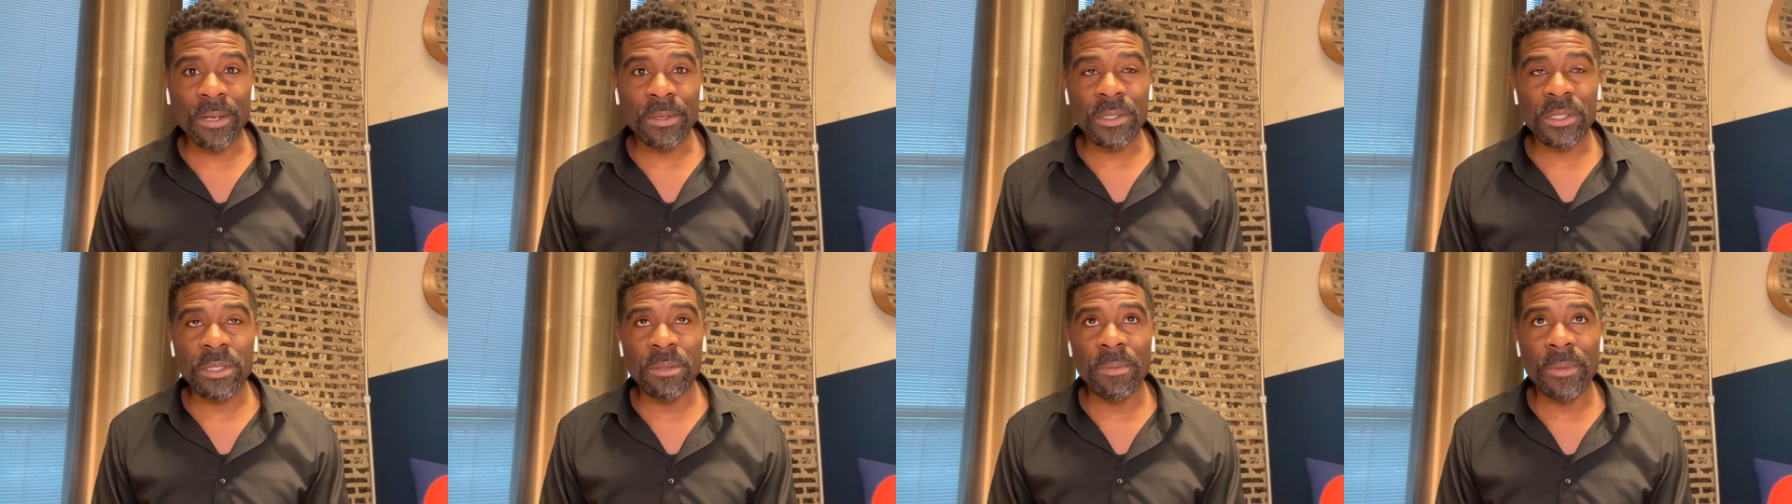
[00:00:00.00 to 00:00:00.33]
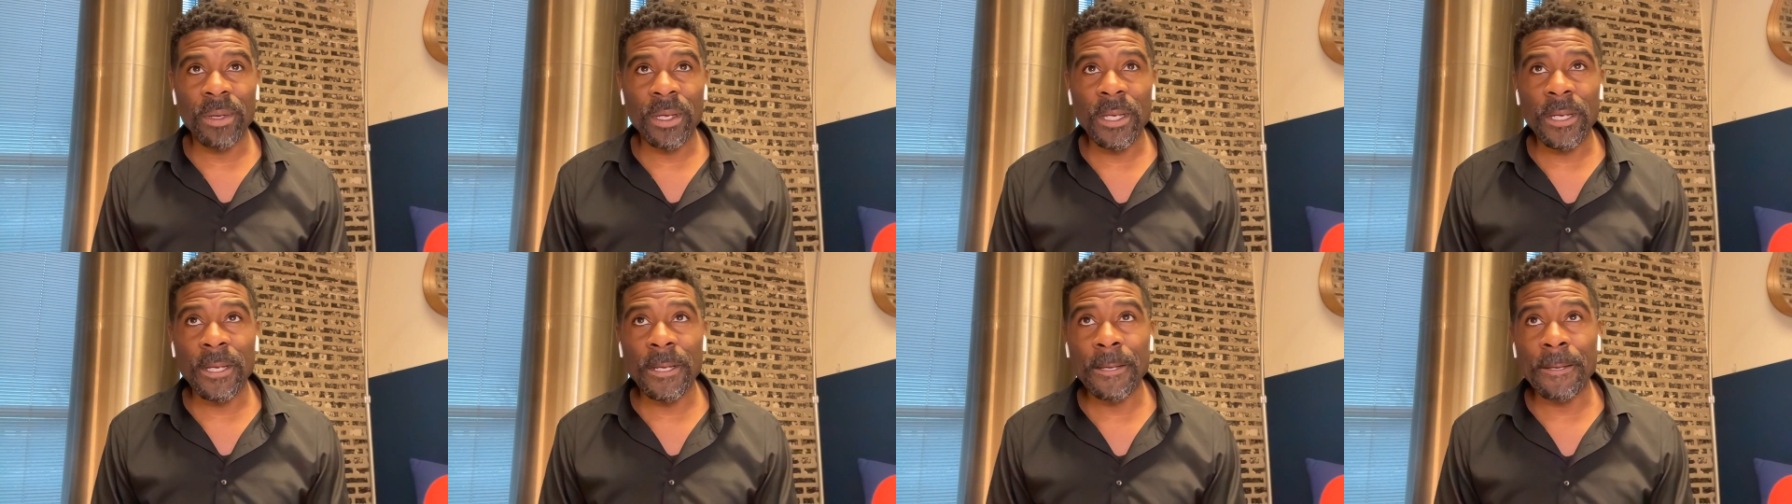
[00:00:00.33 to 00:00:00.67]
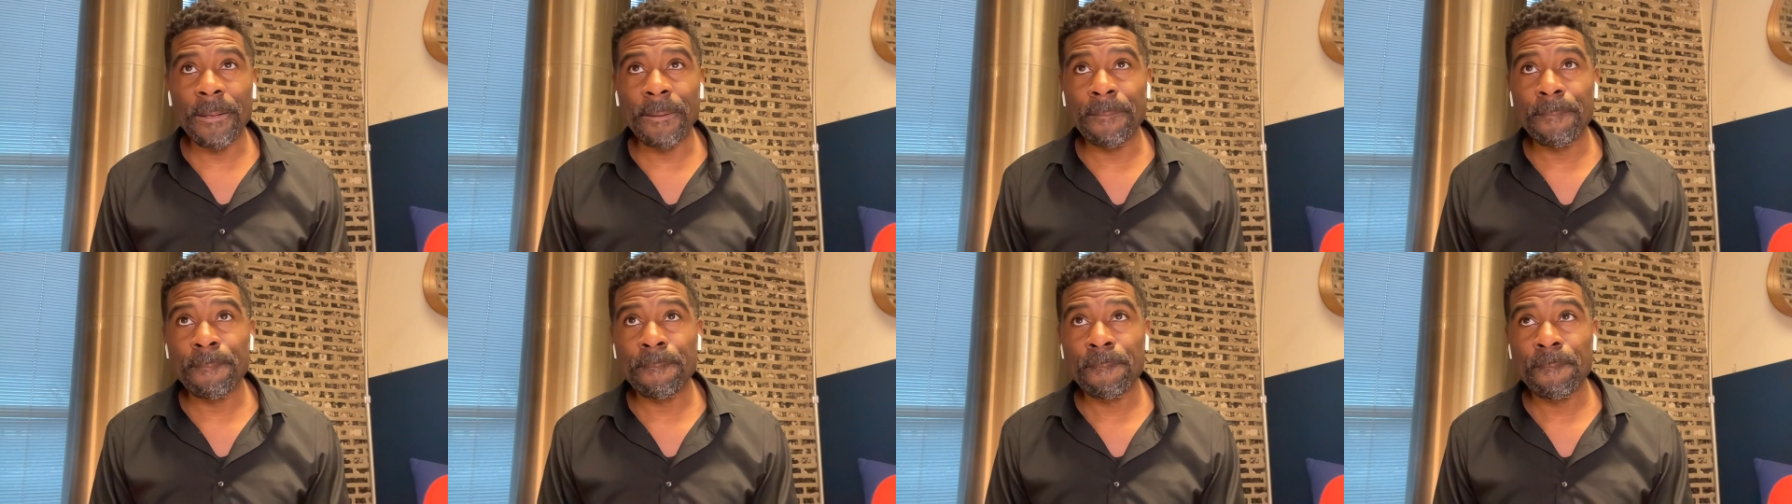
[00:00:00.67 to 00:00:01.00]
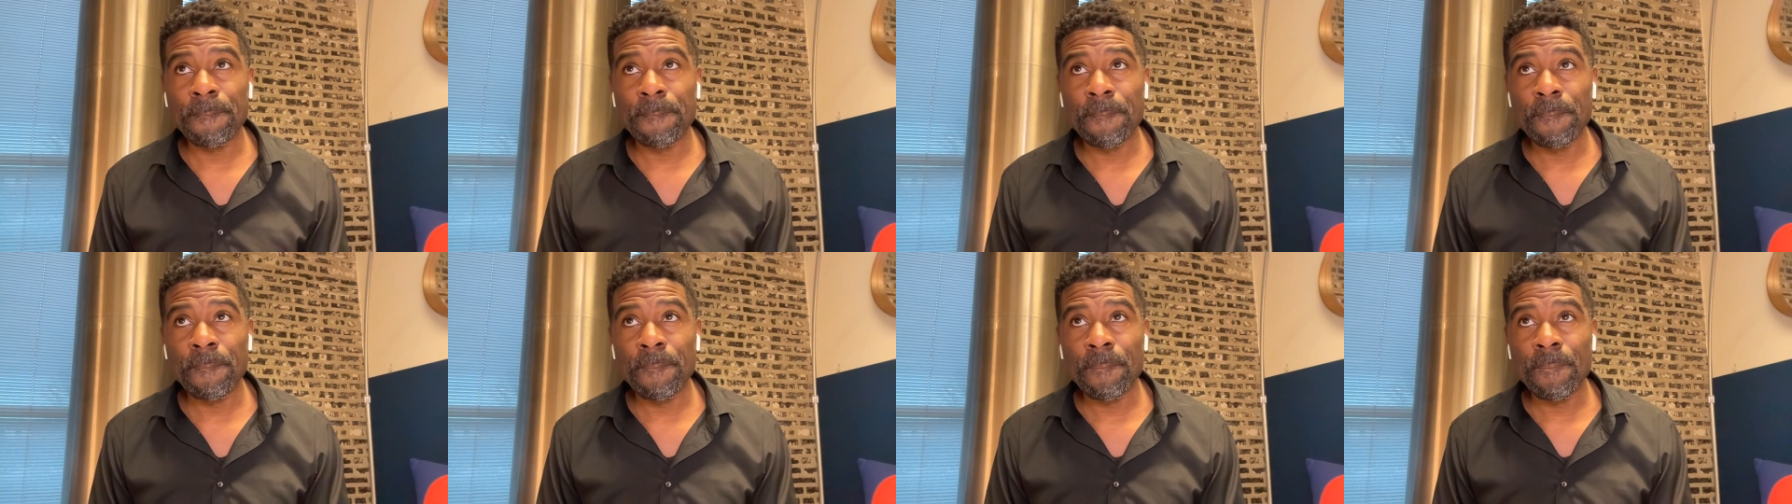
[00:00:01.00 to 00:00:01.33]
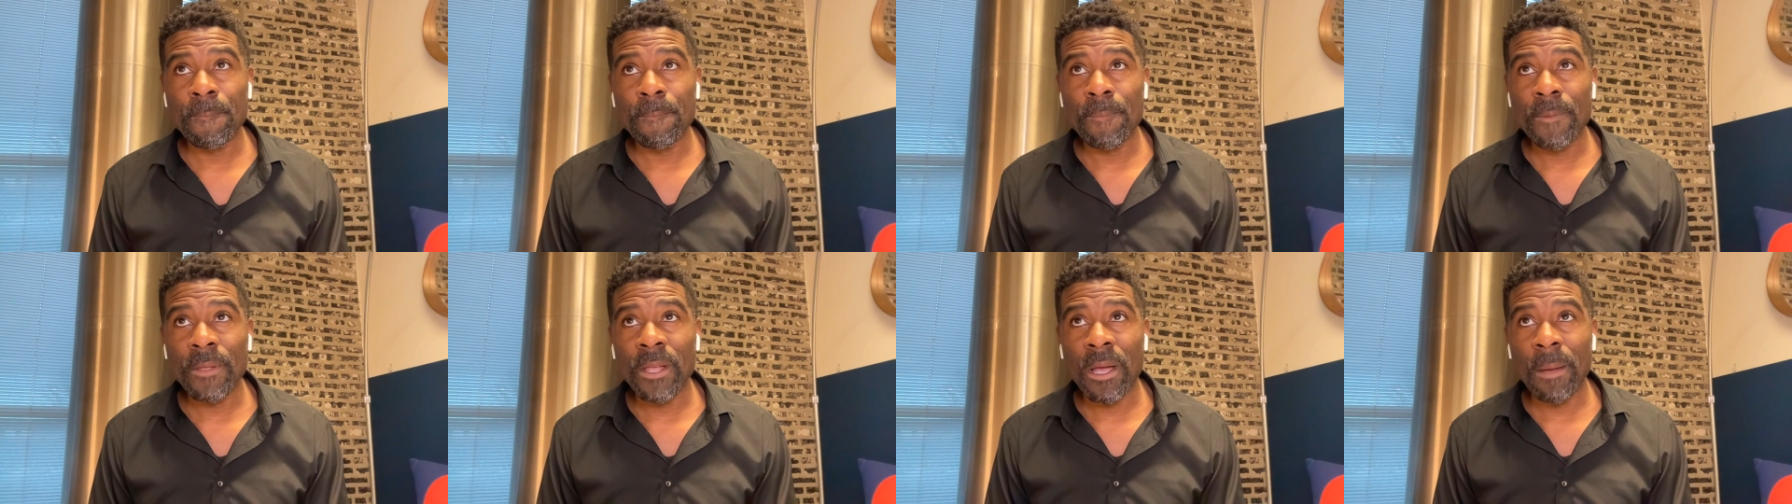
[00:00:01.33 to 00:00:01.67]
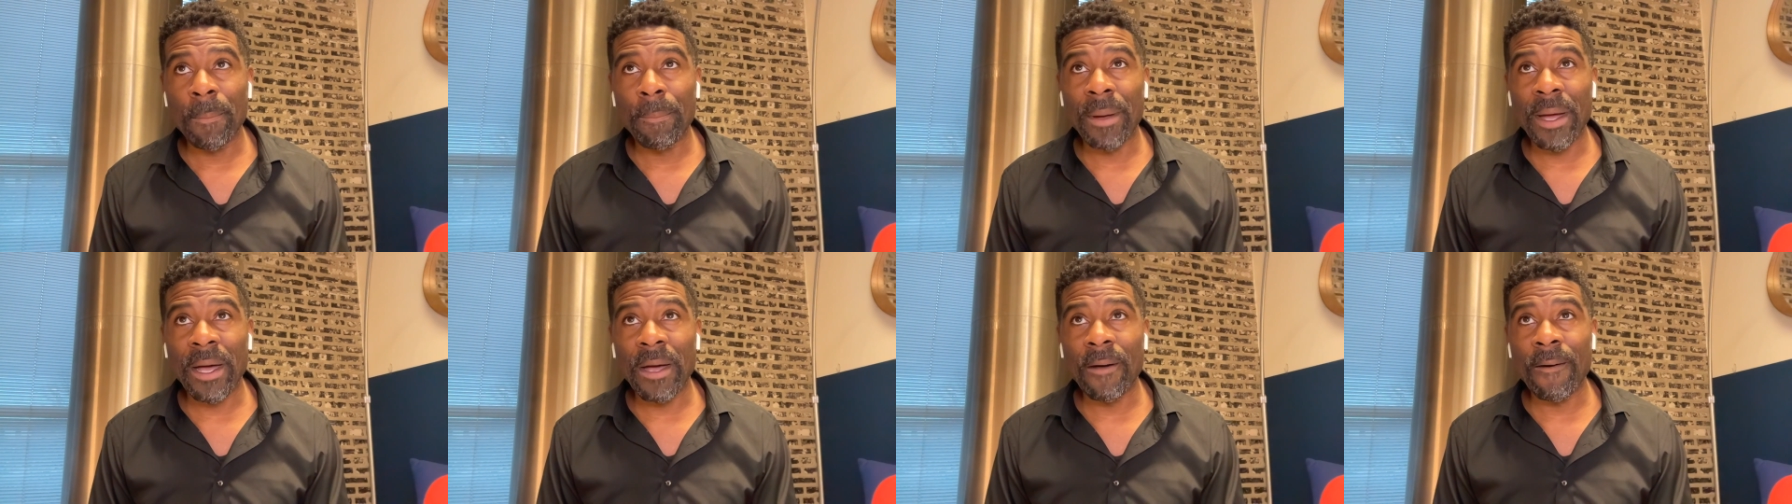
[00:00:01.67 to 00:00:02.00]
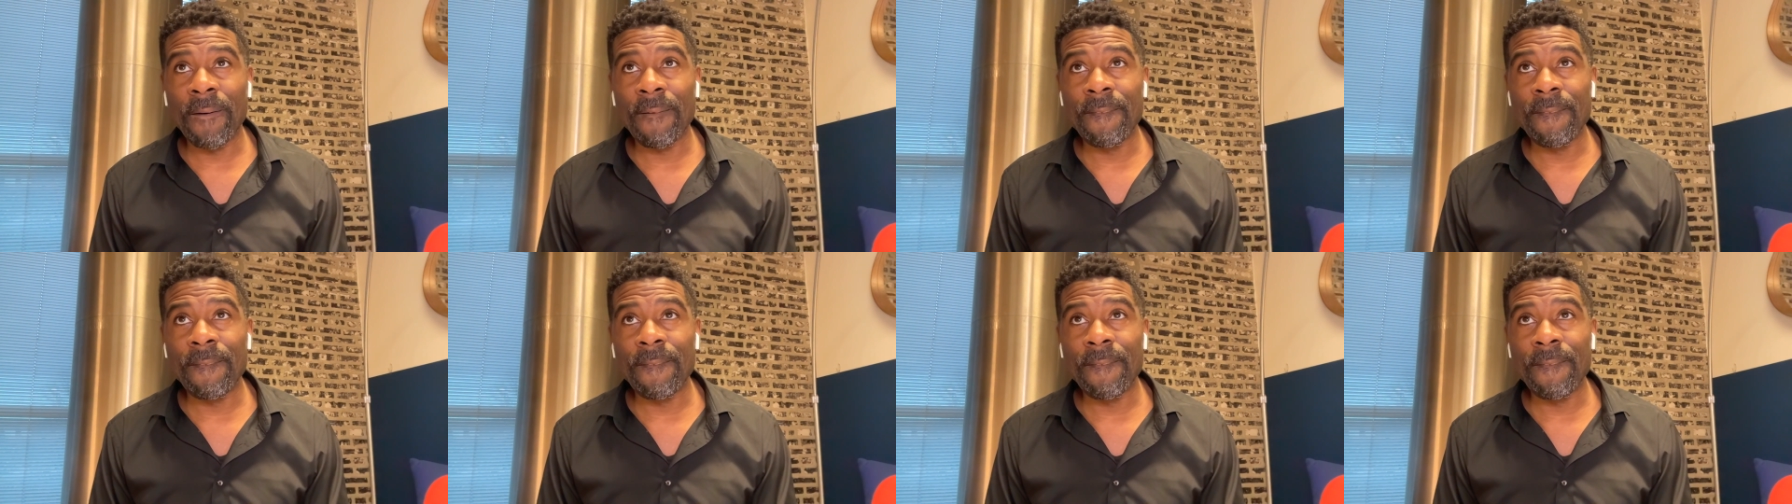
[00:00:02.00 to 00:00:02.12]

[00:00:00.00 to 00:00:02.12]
to me about